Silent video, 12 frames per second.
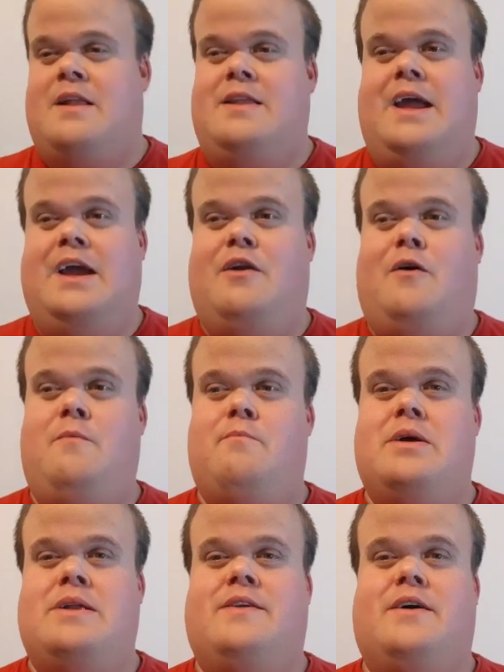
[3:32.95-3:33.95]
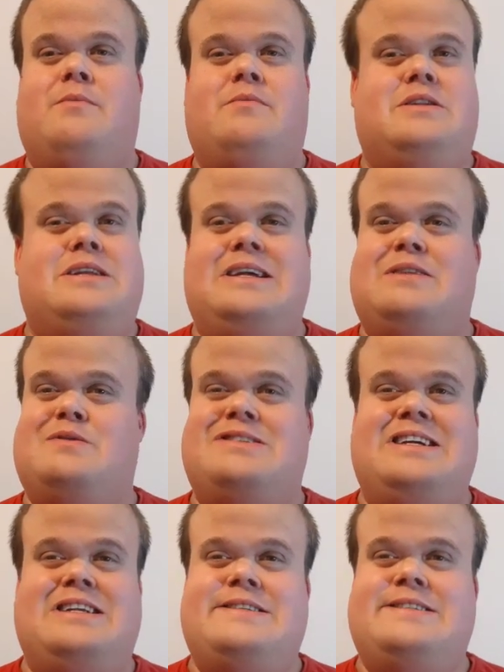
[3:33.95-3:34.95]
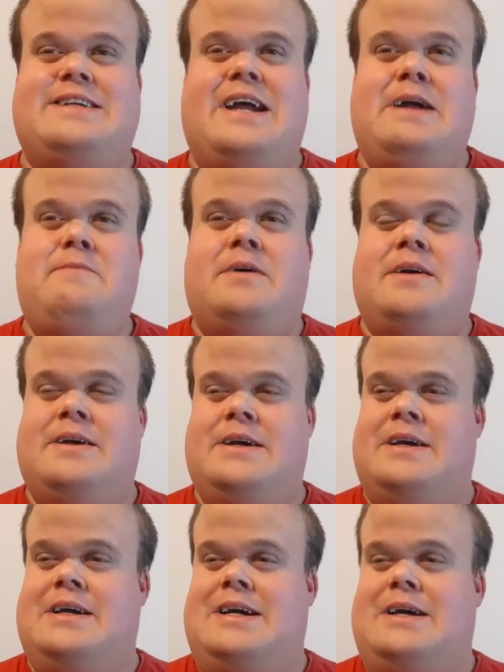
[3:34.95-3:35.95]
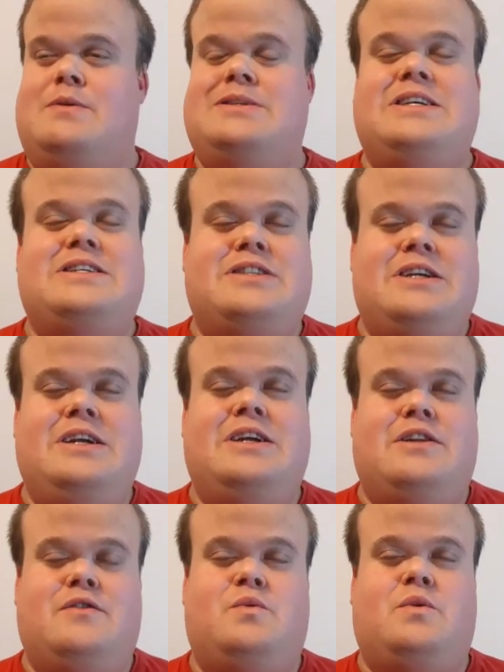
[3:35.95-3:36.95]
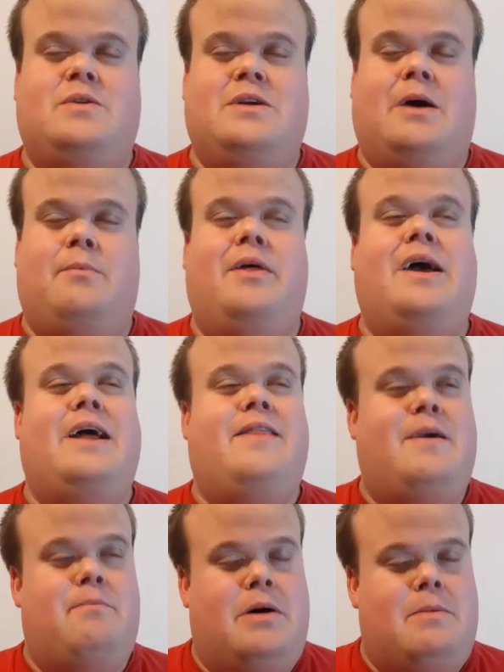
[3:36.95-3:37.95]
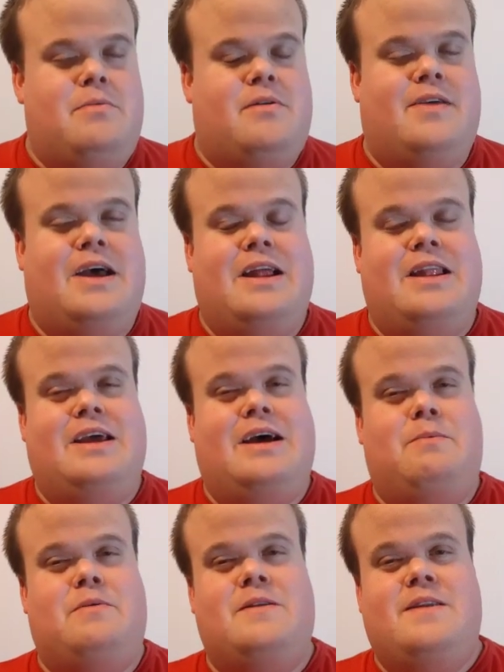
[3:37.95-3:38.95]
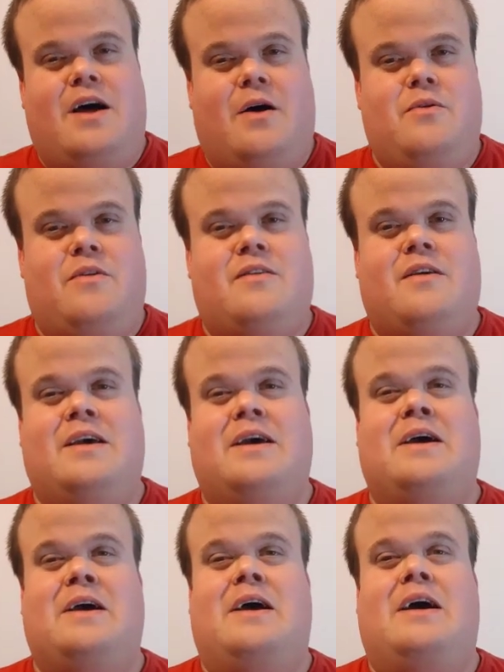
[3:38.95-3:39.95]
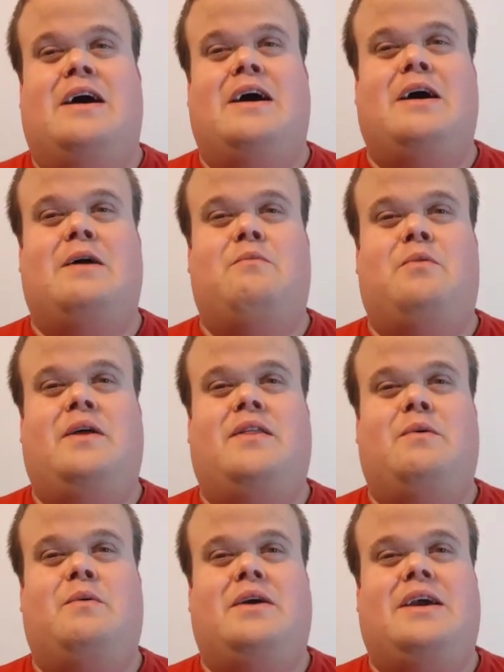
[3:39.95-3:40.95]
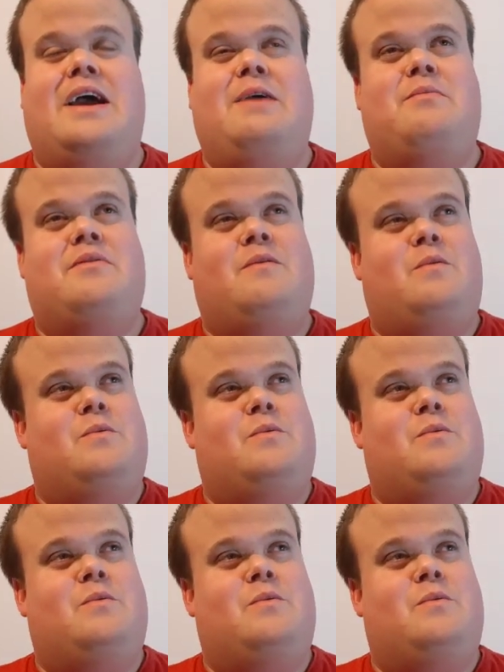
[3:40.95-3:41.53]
take it on. But it was England's game. It was England's World Cup. They had their bumps. They had their ups and downs. Where there were games